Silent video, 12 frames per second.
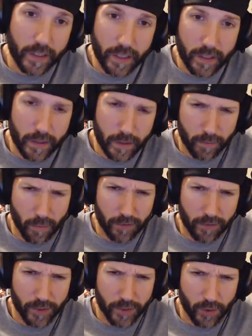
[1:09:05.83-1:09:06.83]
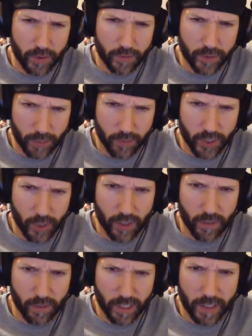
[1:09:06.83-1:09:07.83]
Did Marvel sue Jim
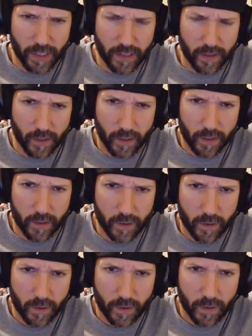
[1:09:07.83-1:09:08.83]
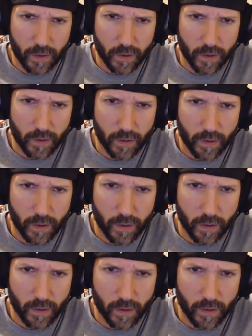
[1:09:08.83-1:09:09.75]
Shooter? Really? I didn't know that.